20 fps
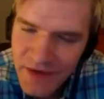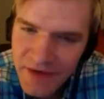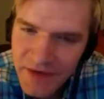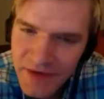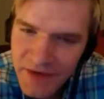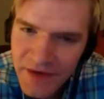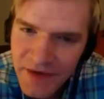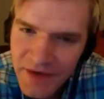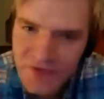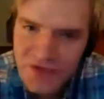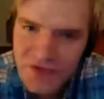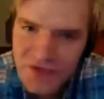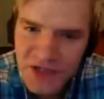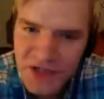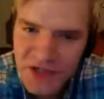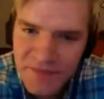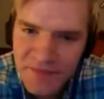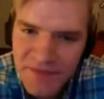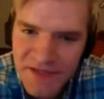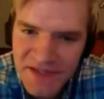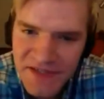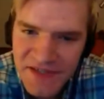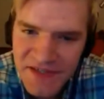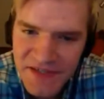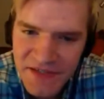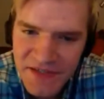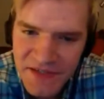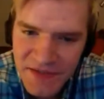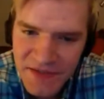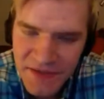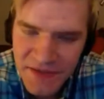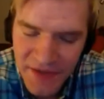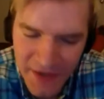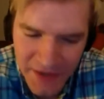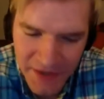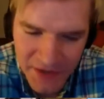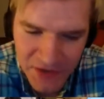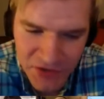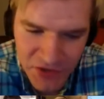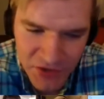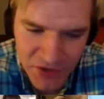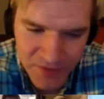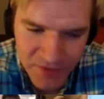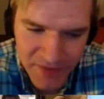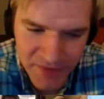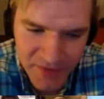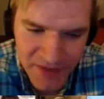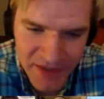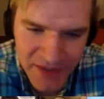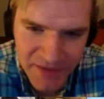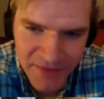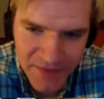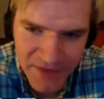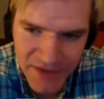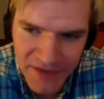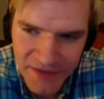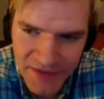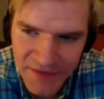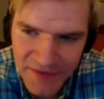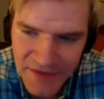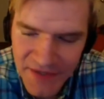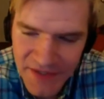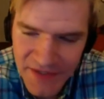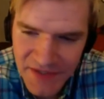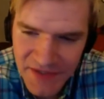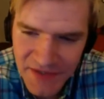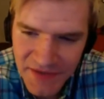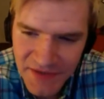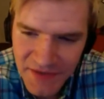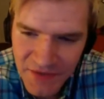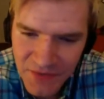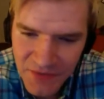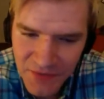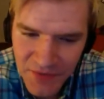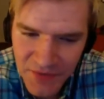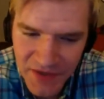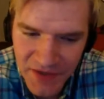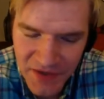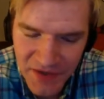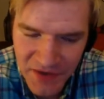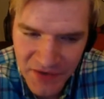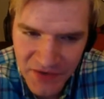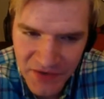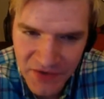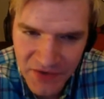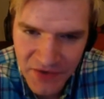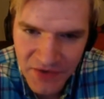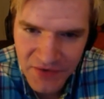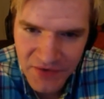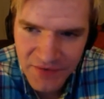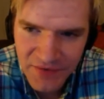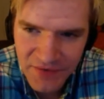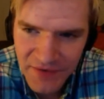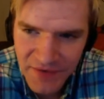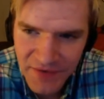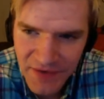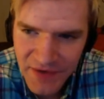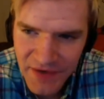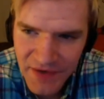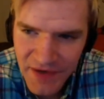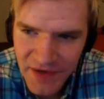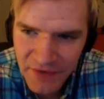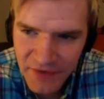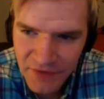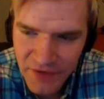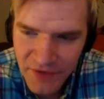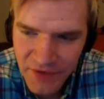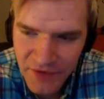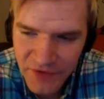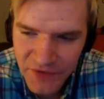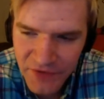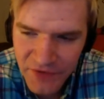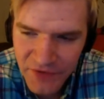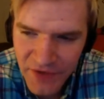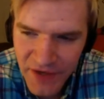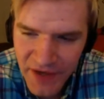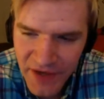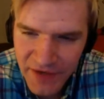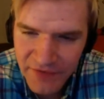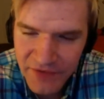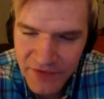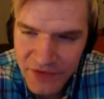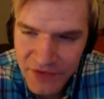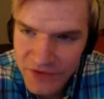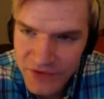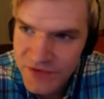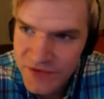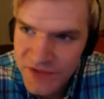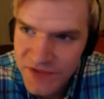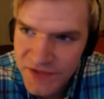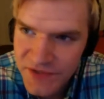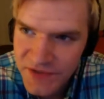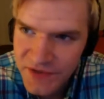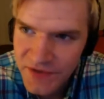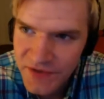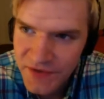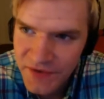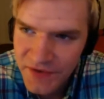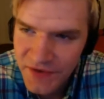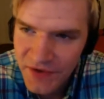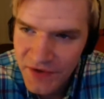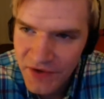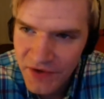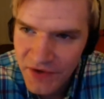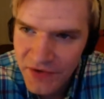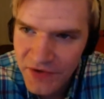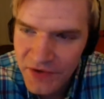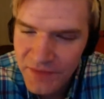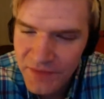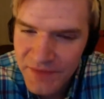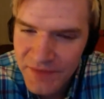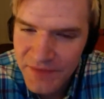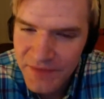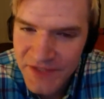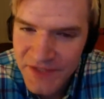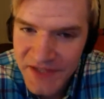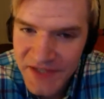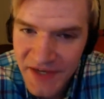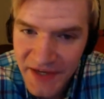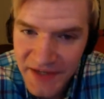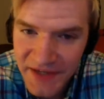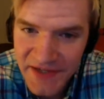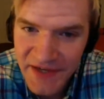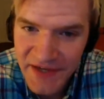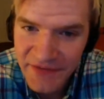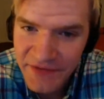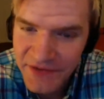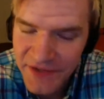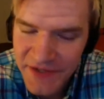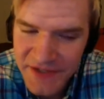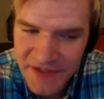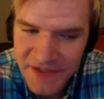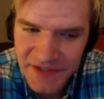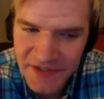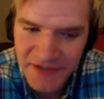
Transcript: if you start a business and you don't make any money, isn't what other uh, revenue avenues are there besides advertising?